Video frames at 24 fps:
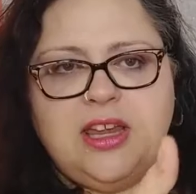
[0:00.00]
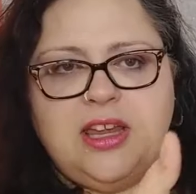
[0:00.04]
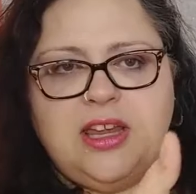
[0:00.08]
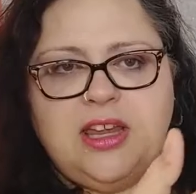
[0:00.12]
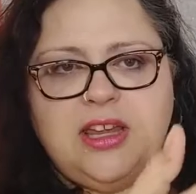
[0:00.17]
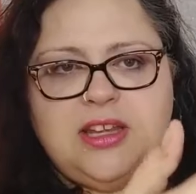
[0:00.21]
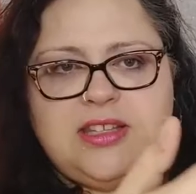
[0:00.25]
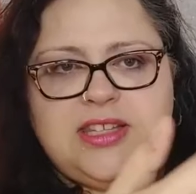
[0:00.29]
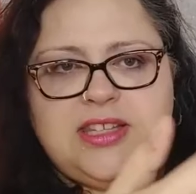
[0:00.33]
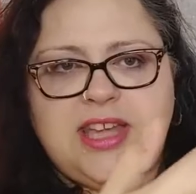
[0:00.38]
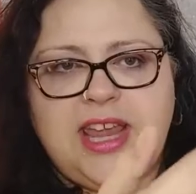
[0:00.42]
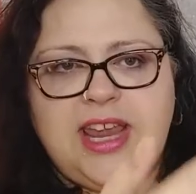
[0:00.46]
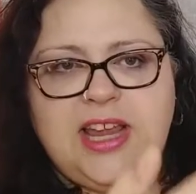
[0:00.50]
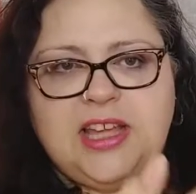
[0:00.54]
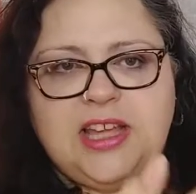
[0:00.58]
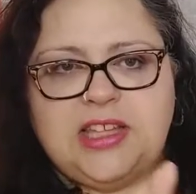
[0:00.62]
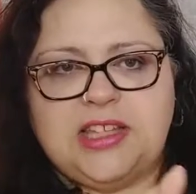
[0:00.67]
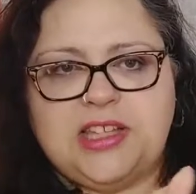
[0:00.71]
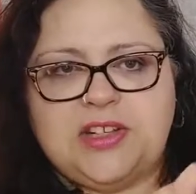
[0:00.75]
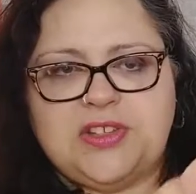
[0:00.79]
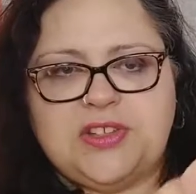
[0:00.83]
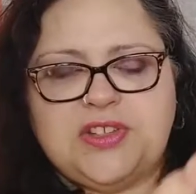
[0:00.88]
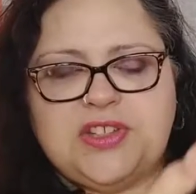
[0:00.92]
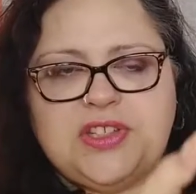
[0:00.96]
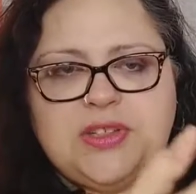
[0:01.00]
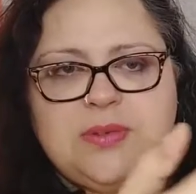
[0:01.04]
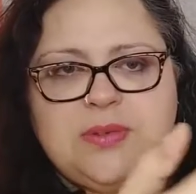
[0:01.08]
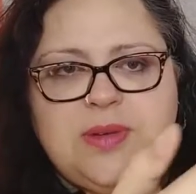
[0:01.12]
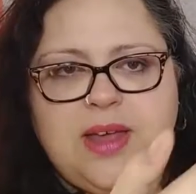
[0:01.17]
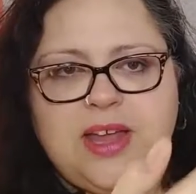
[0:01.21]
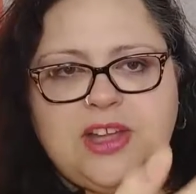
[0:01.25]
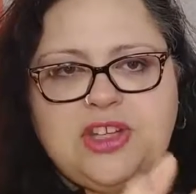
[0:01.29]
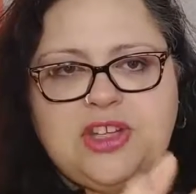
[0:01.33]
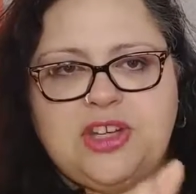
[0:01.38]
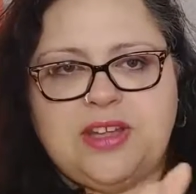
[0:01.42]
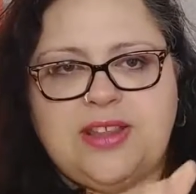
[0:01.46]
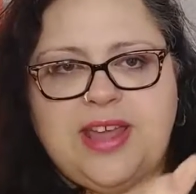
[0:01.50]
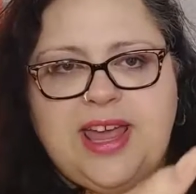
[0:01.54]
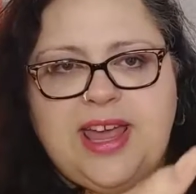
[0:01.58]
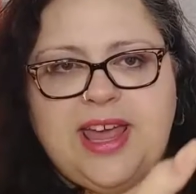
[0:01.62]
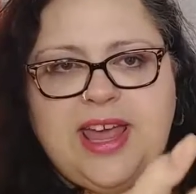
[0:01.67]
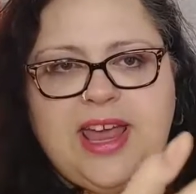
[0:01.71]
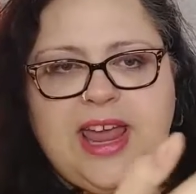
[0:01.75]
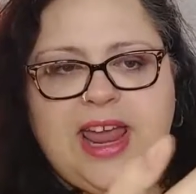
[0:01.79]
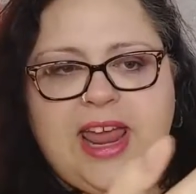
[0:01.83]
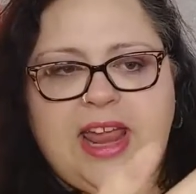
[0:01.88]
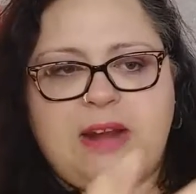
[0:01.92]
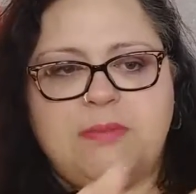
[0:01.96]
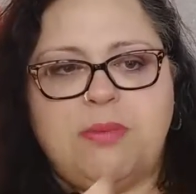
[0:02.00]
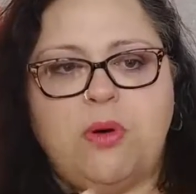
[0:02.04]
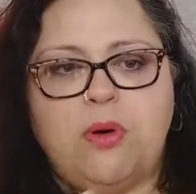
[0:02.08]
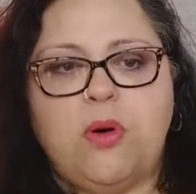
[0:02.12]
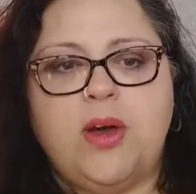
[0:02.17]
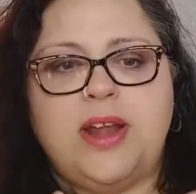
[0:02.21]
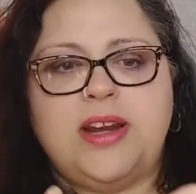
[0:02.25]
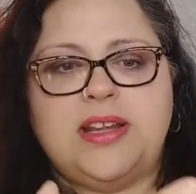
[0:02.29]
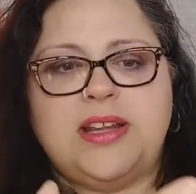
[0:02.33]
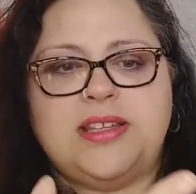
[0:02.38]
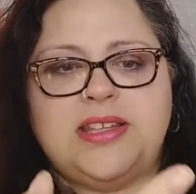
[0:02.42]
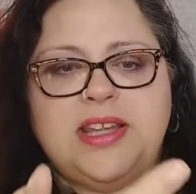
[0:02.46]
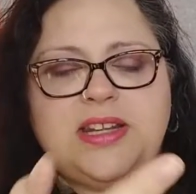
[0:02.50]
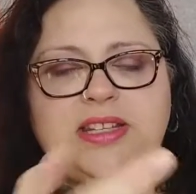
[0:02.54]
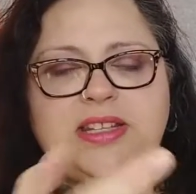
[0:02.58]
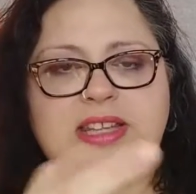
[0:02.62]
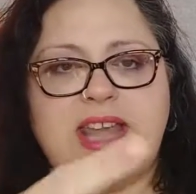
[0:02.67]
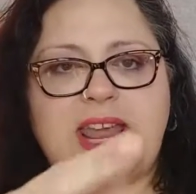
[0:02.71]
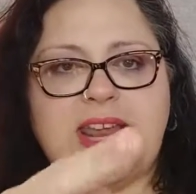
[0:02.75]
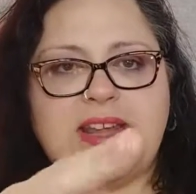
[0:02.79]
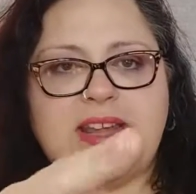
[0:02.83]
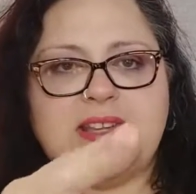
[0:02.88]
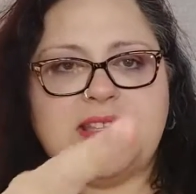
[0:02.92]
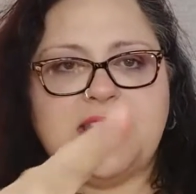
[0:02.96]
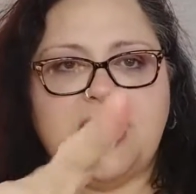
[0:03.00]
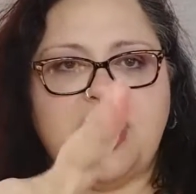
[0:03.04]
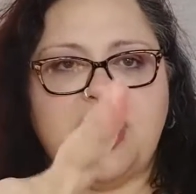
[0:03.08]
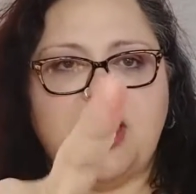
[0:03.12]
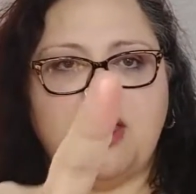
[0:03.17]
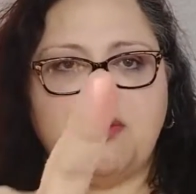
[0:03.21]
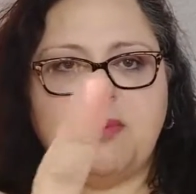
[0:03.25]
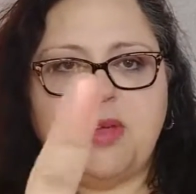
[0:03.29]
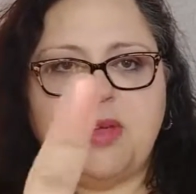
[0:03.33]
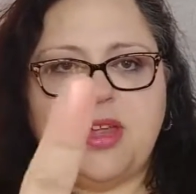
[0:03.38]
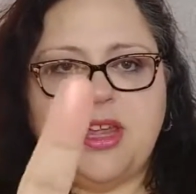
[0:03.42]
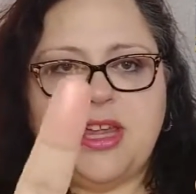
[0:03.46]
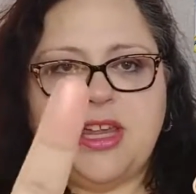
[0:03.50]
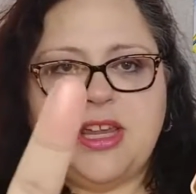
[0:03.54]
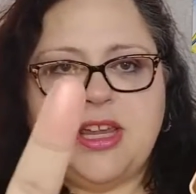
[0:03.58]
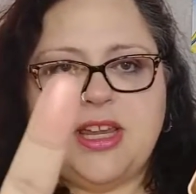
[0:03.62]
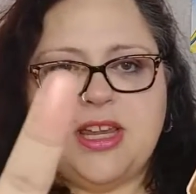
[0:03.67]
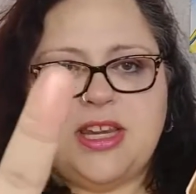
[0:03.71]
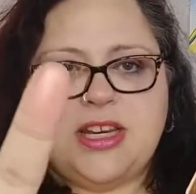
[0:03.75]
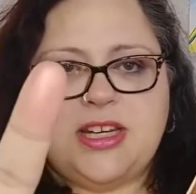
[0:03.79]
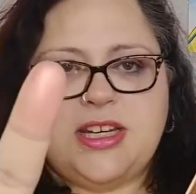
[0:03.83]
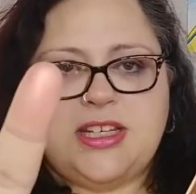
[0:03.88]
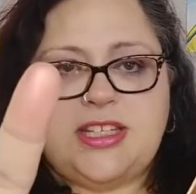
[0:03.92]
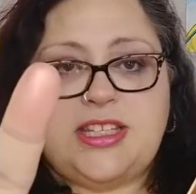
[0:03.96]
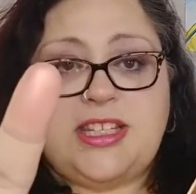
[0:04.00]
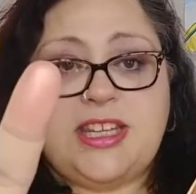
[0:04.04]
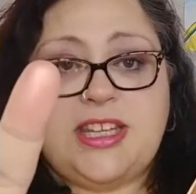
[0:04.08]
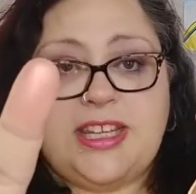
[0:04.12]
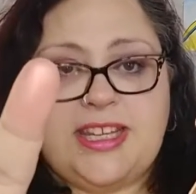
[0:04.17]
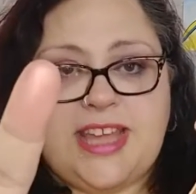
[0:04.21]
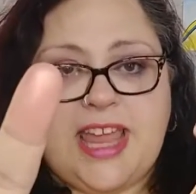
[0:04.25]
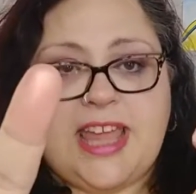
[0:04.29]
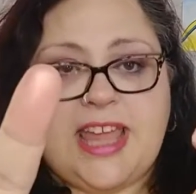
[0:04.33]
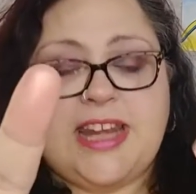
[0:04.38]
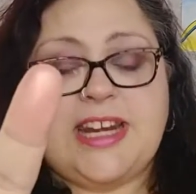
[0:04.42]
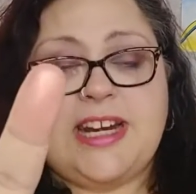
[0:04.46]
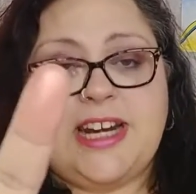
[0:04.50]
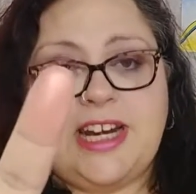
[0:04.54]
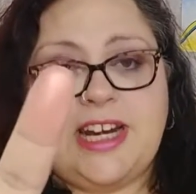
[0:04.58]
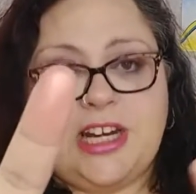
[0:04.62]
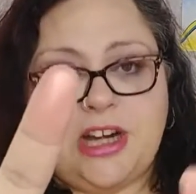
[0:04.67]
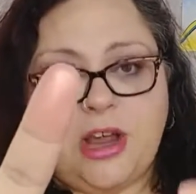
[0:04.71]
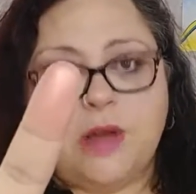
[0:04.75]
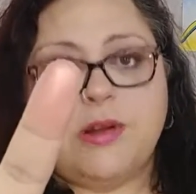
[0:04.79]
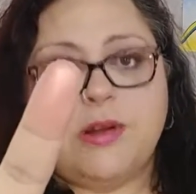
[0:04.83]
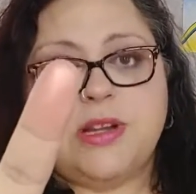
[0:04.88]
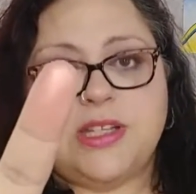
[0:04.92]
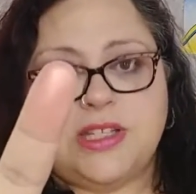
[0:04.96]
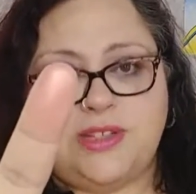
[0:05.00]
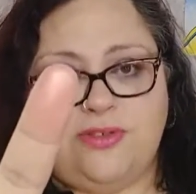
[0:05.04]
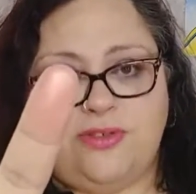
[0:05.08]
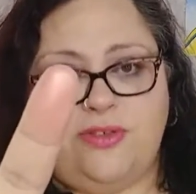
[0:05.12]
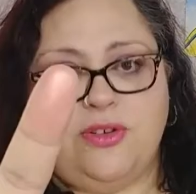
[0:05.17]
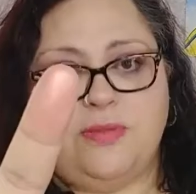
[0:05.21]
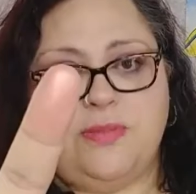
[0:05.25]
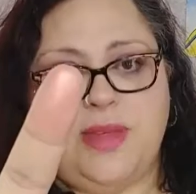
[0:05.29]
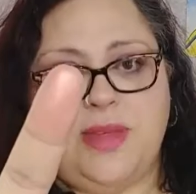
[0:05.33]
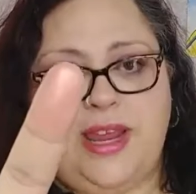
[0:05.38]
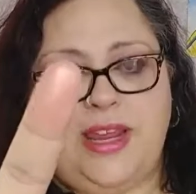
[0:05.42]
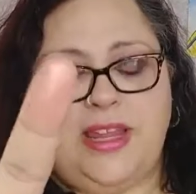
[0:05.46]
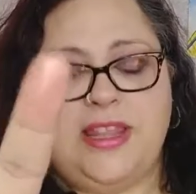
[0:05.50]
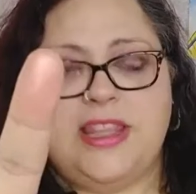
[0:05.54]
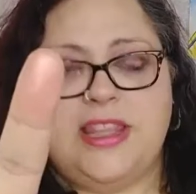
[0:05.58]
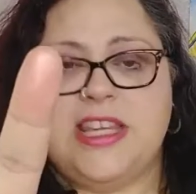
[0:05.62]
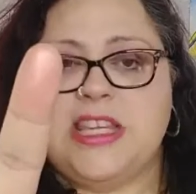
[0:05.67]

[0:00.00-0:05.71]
You take a little swatch of that, and boy, does it take some to get any notice from me.